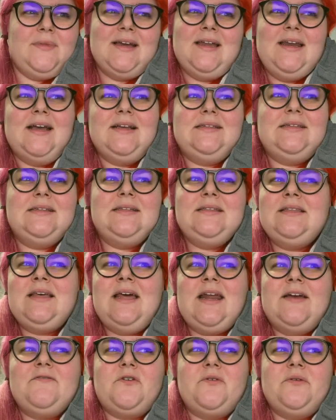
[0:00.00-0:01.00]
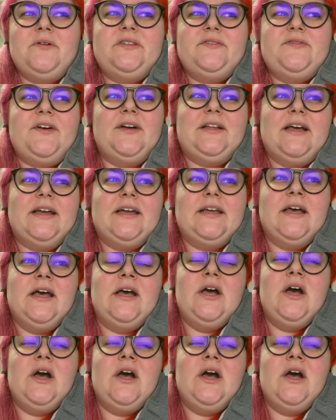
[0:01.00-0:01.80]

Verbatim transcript: And I, since then, I've always felt like,